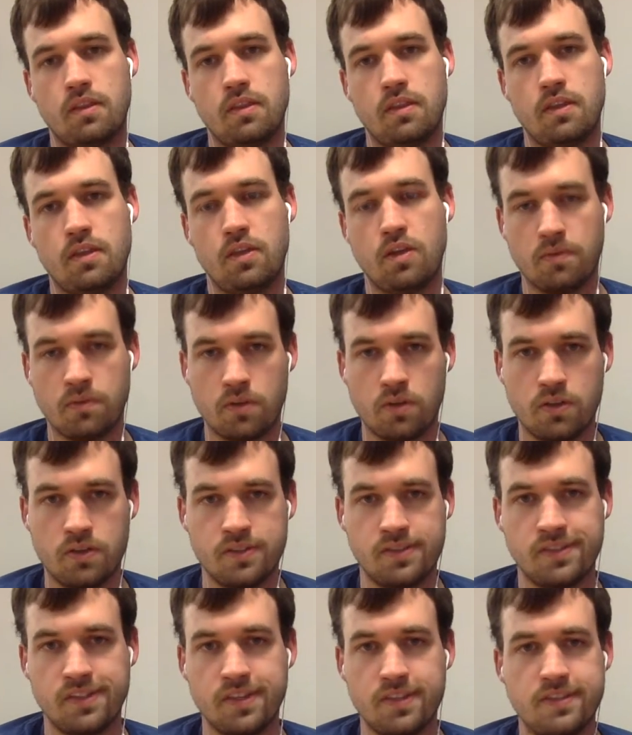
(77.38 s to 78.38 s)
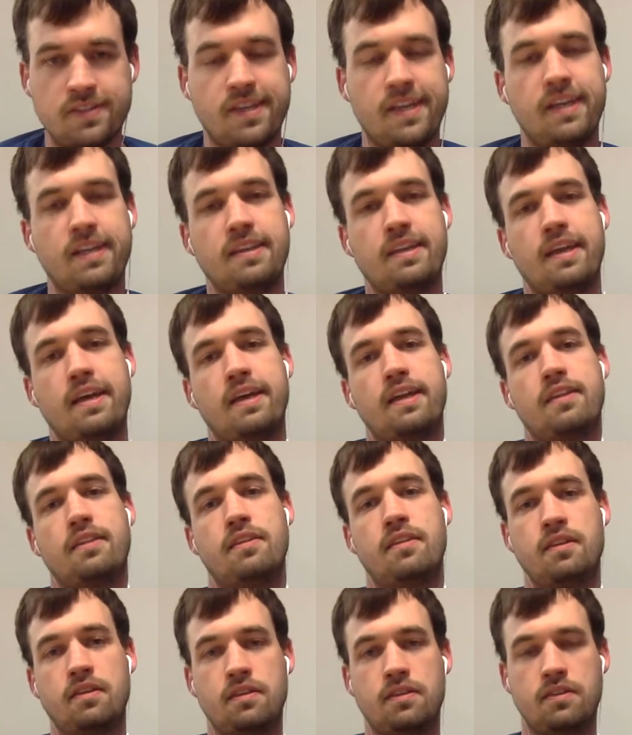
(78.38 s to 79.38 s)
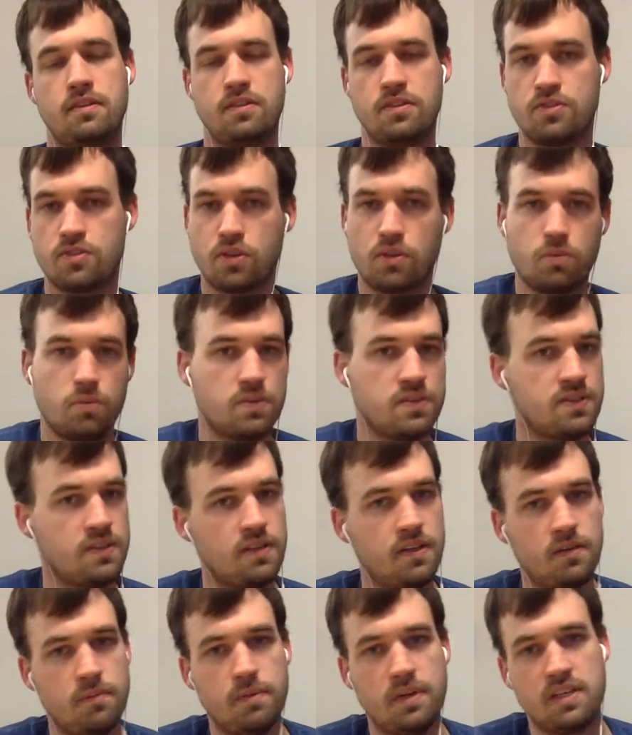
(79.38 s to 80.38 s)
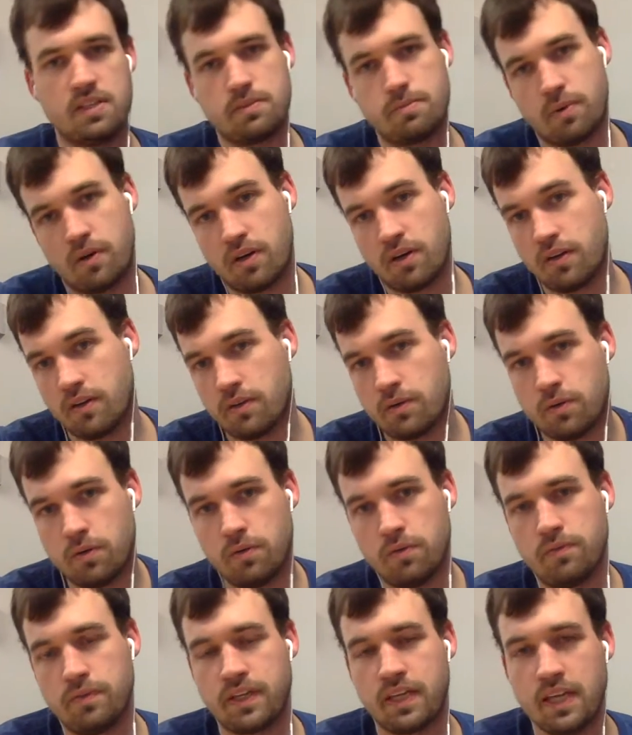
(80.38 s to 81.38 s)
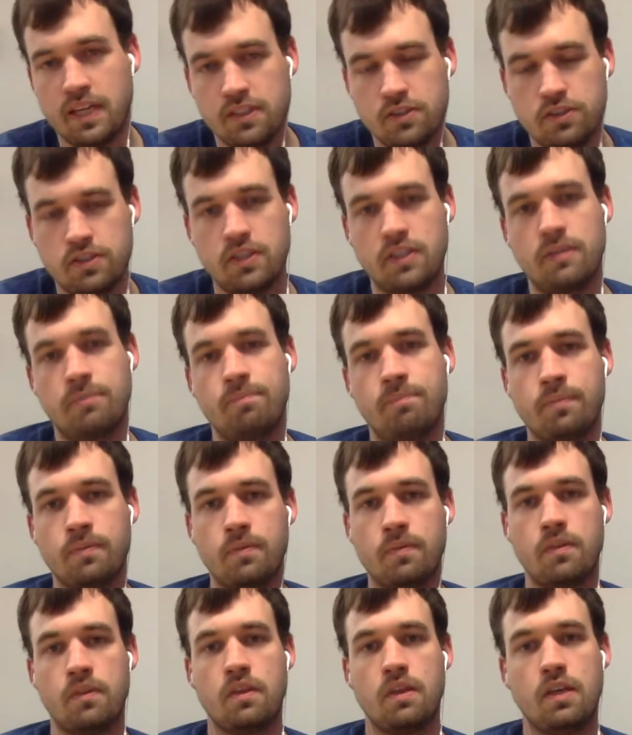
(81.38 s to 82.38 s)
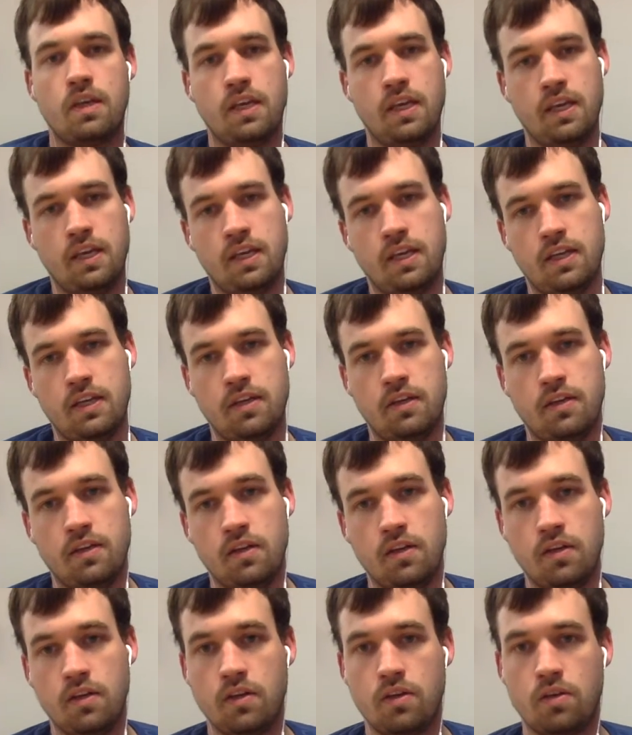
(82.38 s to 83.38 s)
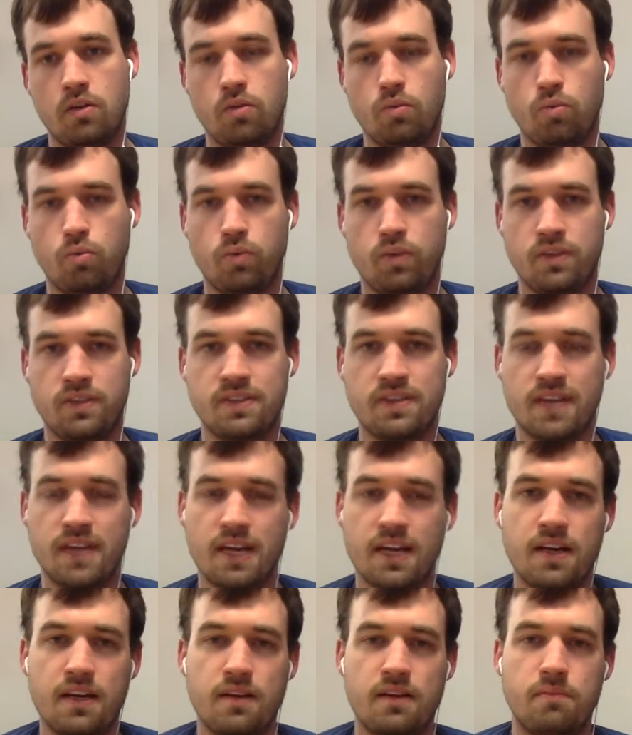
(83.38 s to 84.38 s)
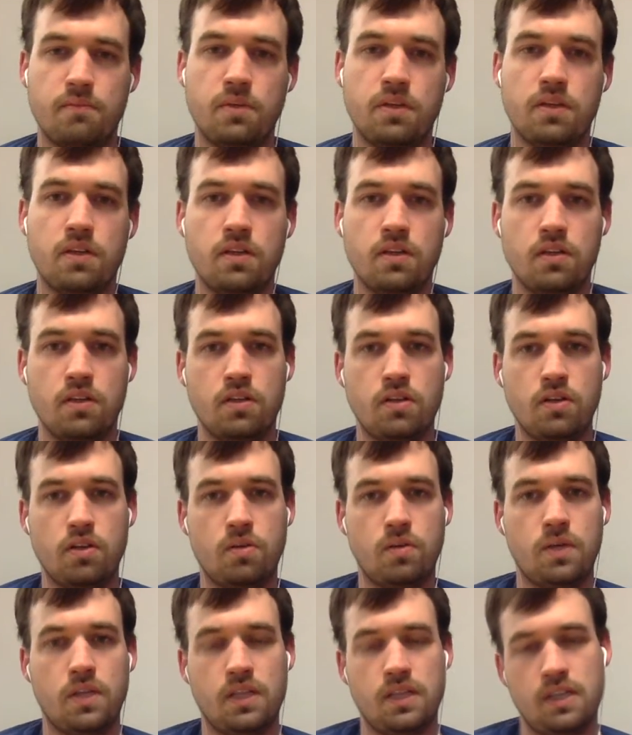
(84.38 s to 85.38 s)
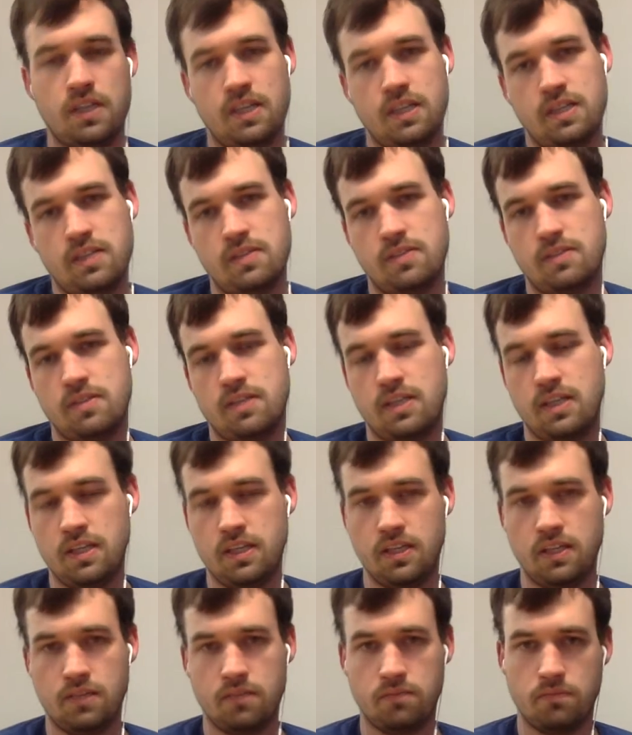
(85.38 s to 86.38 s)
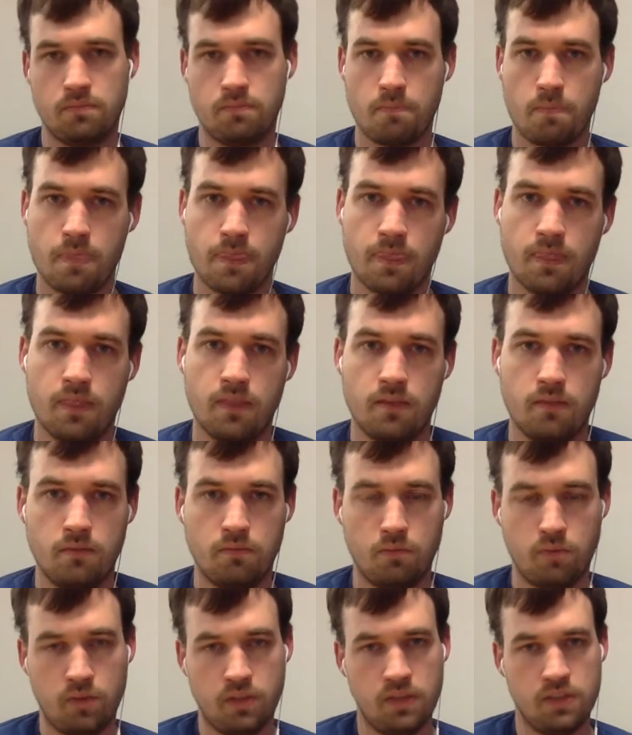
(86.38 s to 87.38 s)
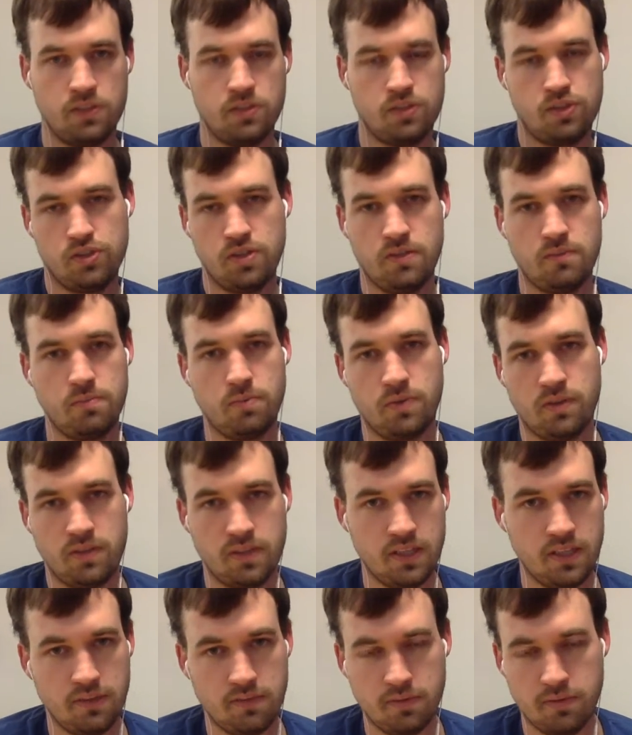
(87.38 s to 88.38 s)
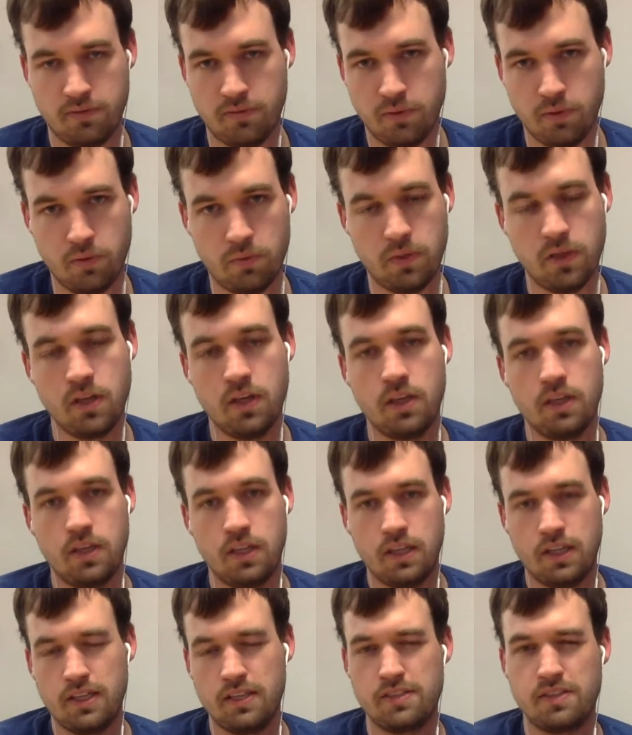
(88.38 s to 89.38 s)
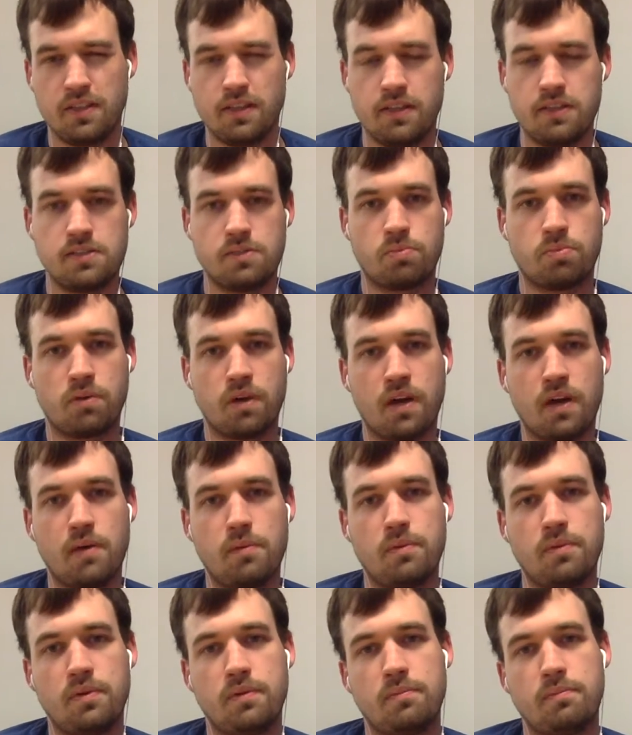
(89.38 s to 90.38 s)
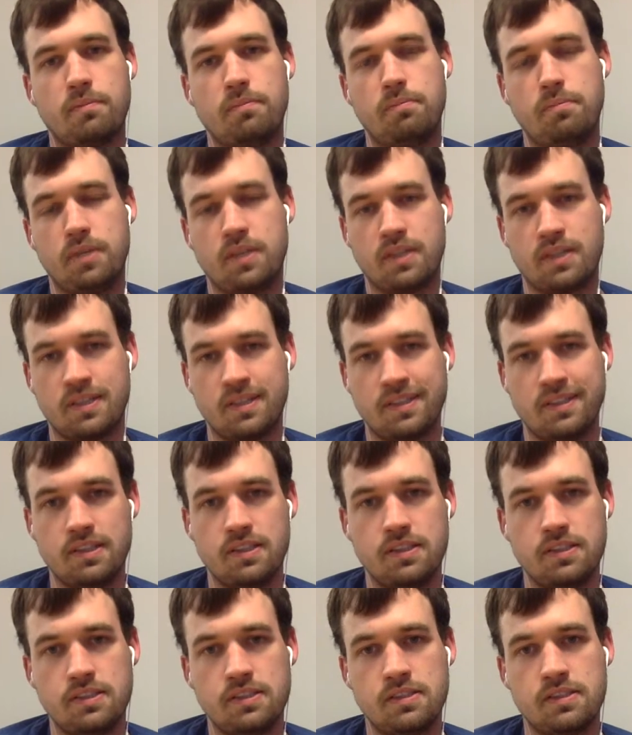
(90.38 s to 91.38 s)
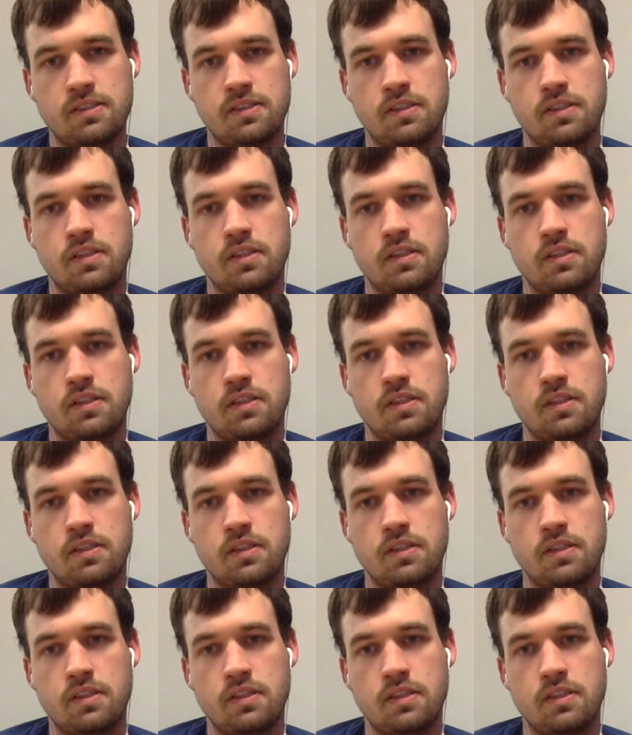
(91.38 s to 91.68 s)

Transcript: he overheard his son saying that the dessert was the best part of their whole vacation. And with Tom knowing his eating relationship with the food, he saw it as a problem because